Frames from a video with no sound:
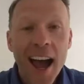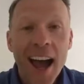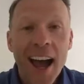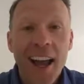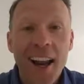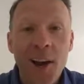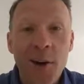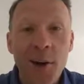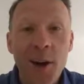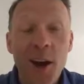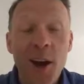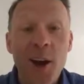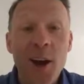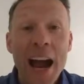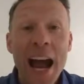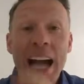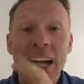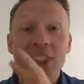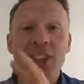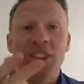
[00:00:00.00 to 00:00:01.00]
Hello, hello,
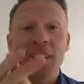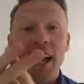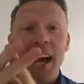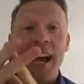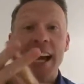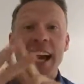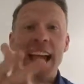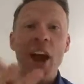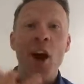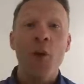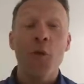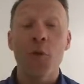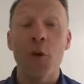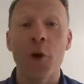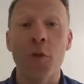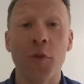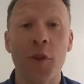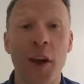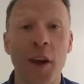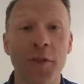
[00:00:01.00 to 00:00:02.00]
hashtag Health
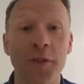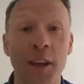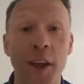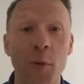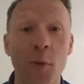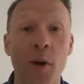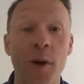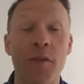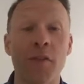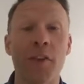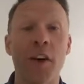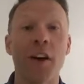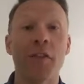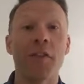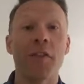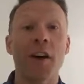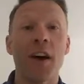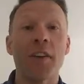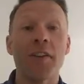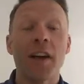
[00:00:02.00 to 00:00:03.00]
Wealth Life
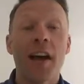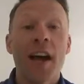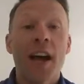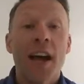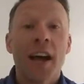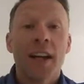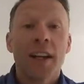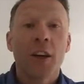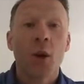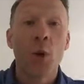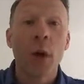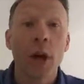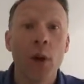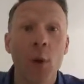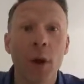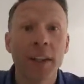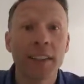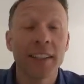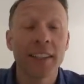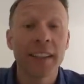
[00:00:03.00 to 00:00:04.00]
Day155. Quick
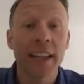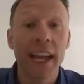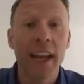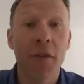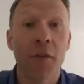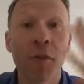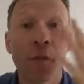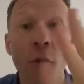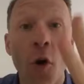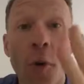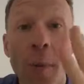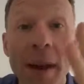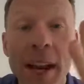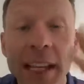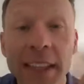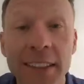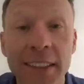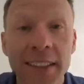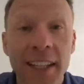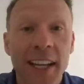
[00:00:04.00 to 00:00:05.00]
one today, 4
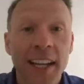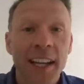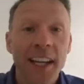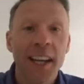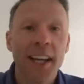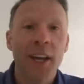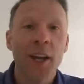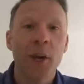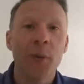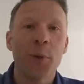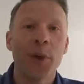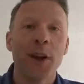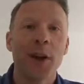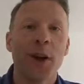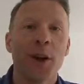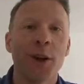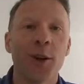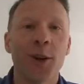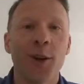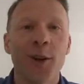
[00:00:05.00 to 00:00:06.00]
minutes, here we
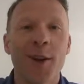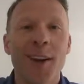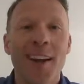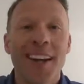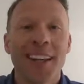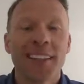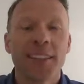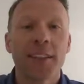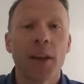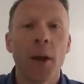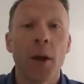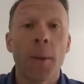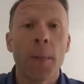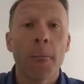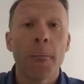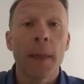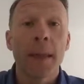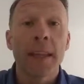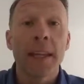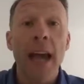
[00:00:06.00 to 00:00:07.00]
go. So,
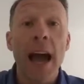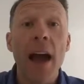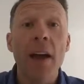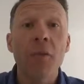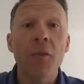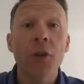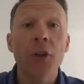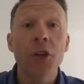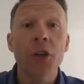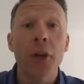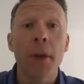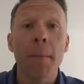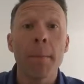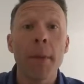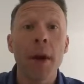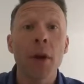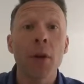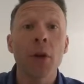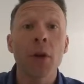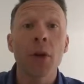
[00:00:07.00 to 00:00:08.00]
the average
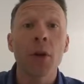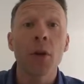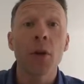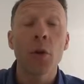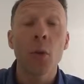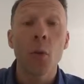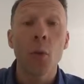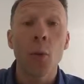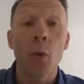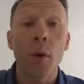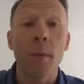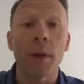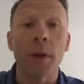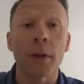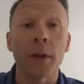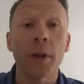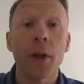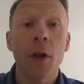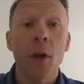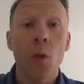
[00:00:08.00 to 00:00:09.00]
American
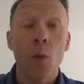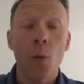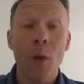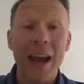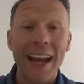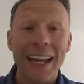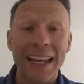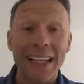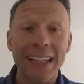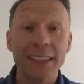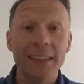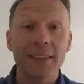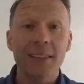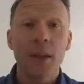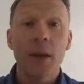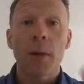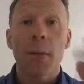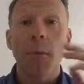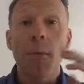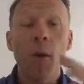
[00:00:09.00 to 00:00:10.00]
woman
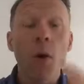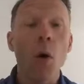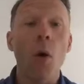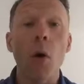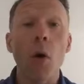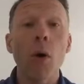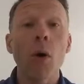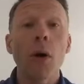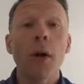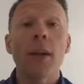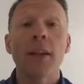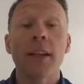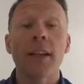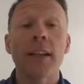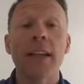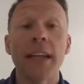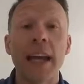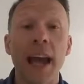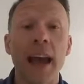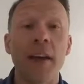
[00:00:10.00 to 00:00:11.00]
weighs more
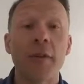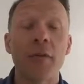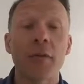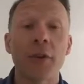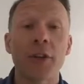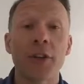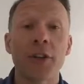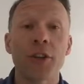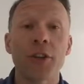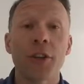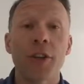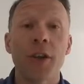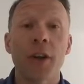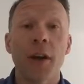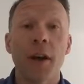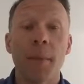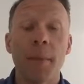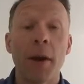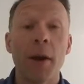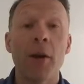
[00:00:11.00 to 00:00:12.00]
than the average
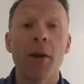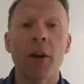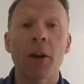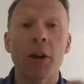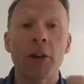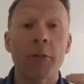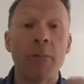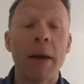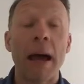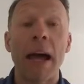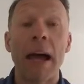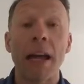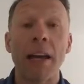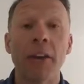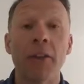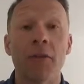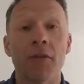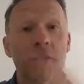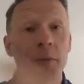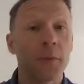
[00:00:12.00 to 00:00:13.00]
American
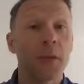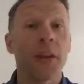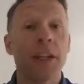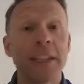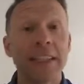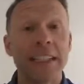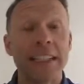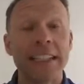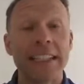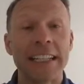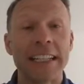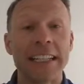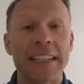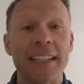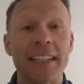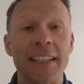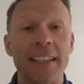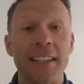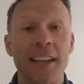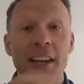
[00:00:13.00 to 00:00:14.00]
man from
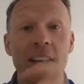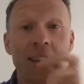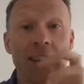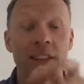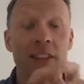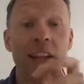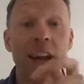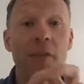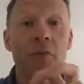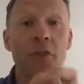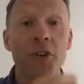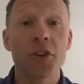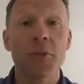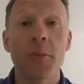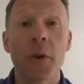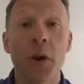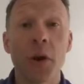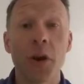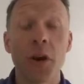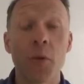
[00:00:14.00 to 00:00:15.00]
1960s. So the average
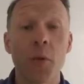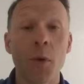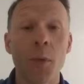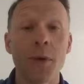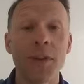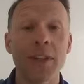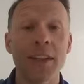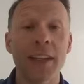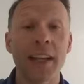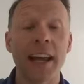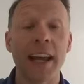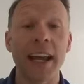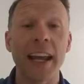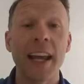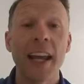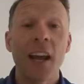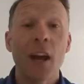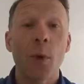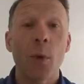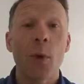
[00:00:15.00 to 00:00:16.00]
American woman
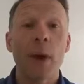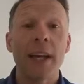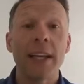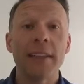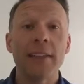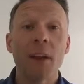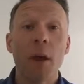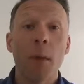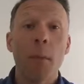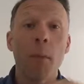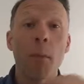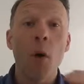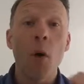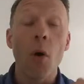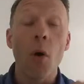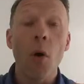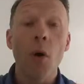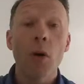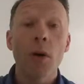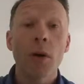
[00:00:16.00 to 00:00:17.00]
today weighs
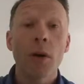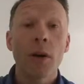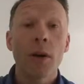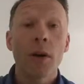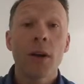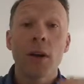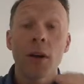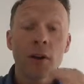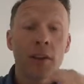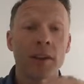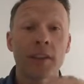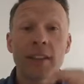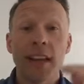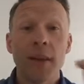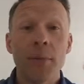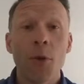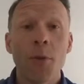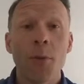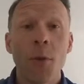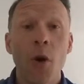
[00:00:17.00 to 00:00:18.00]
more, the
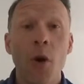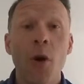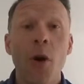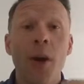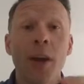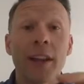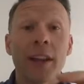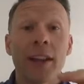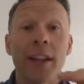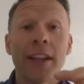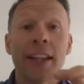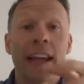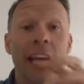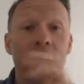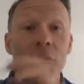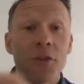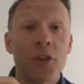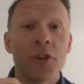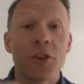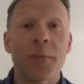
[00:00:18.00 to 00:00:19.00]
same or more, than the
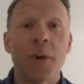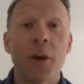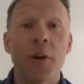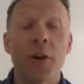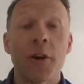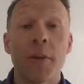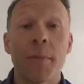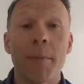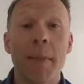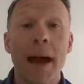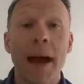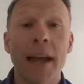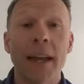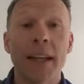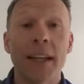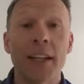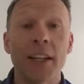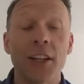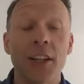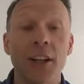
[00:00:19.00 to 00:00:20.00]
average American man
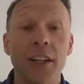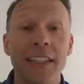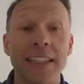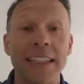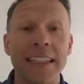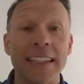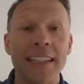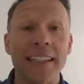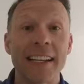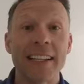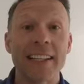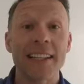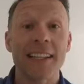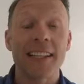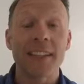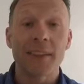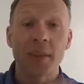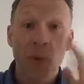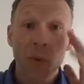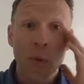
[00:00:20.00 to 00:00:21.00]
in the
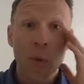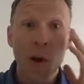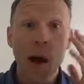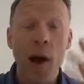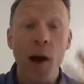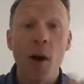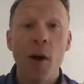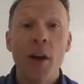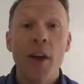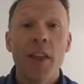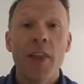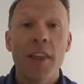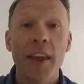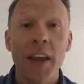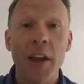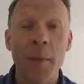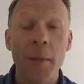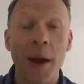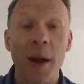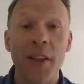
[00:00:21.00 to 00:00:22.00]
1960s. Wow,
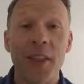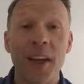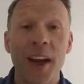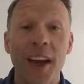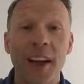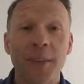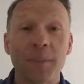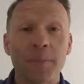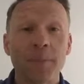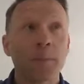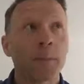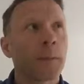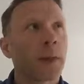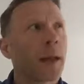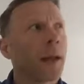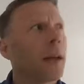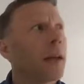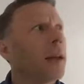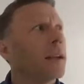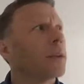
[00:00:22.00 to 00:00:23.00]
think about that.
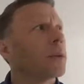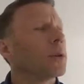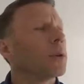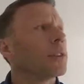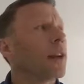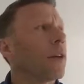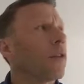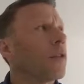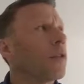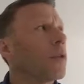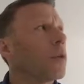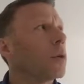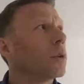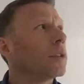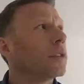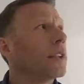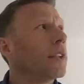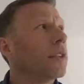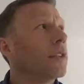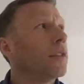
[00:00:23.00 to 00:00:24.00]
So what's that,
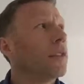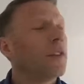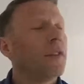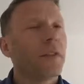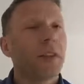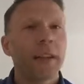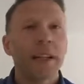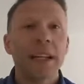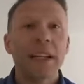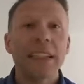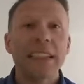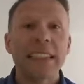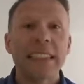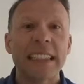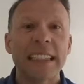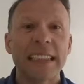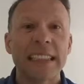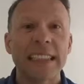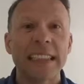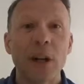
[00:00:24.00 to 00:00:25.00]
40, 50, nearly
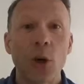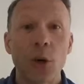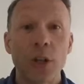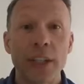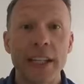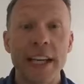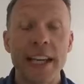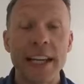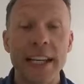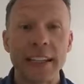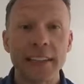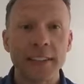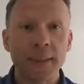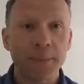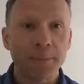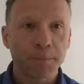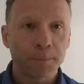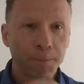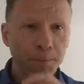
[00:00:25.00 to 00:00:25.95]
60 odd years.